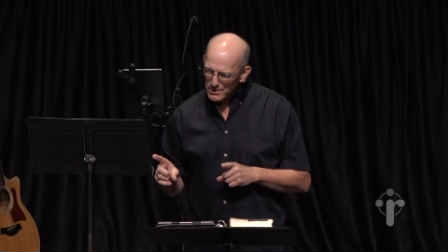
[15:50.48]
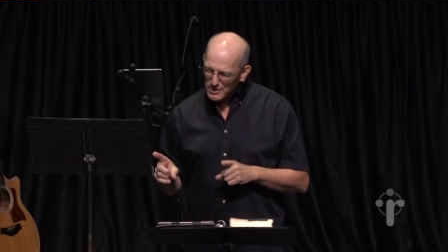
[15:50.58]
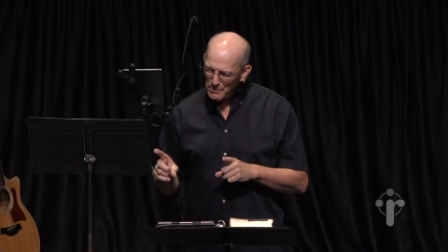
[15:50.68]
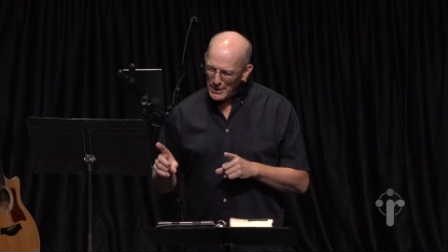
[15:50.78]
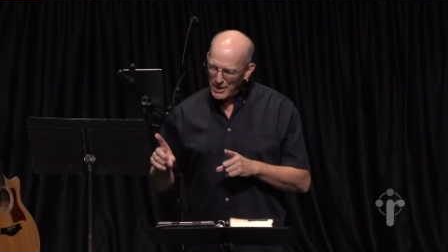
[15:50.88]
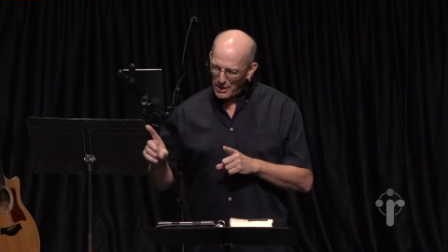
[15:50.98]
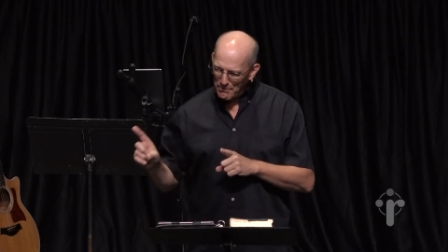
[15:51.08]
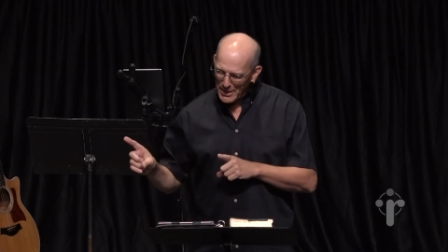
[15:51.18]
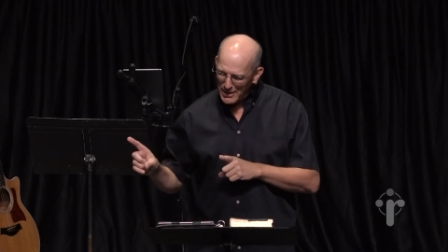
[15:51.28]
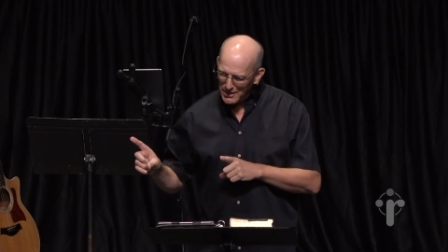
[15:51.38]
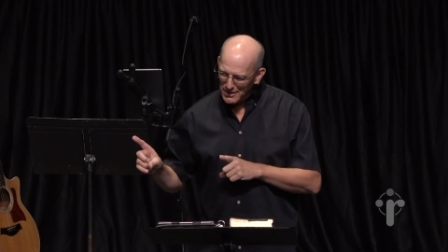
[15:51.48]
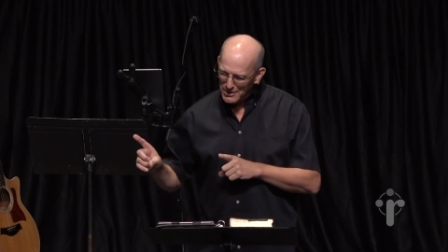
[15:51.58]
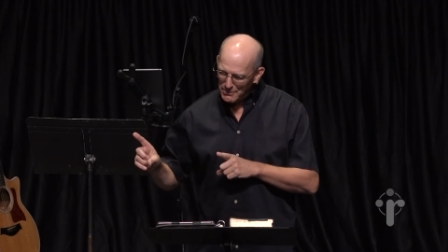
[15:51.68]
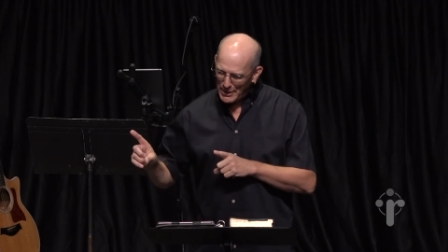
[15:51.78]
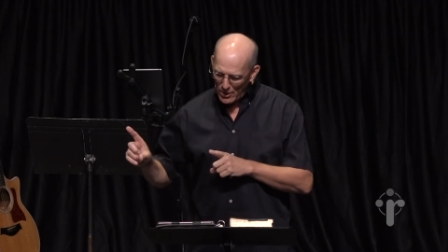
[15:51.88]
to be committed,
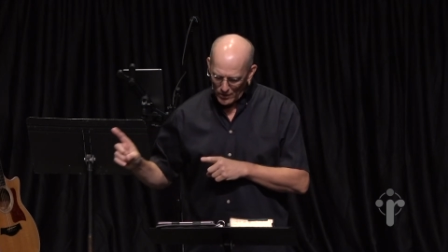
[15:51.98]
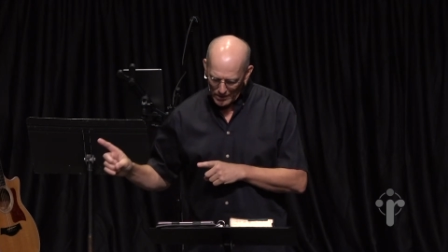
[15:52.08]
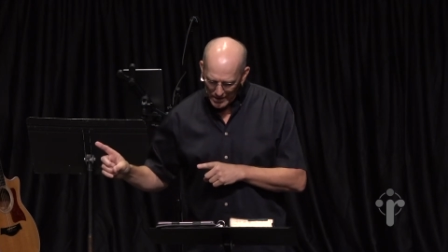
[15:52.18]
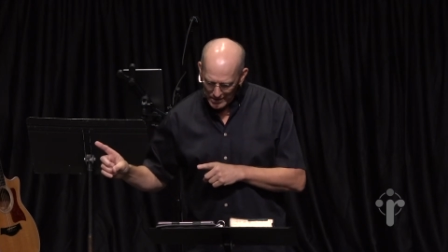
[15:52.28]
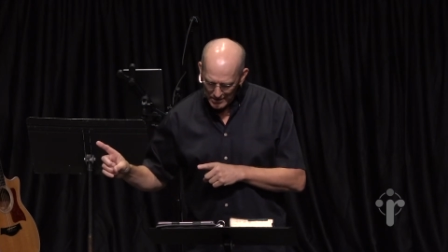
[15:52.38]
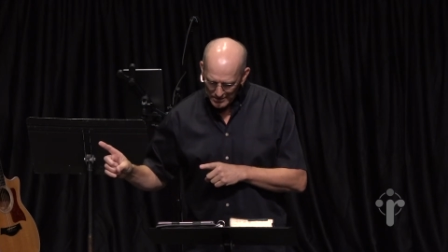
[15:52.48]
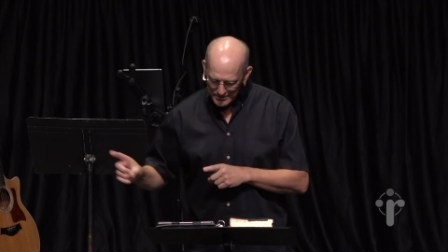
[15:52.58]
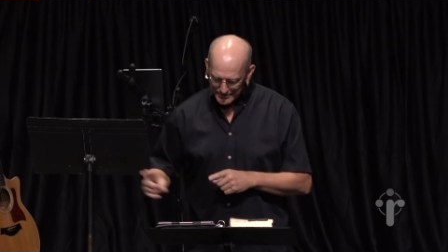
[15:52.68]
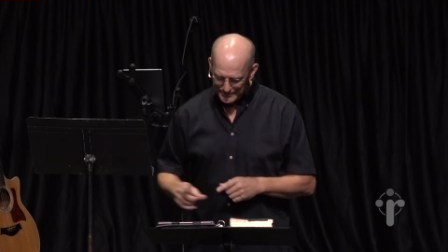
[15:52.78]
to be all in?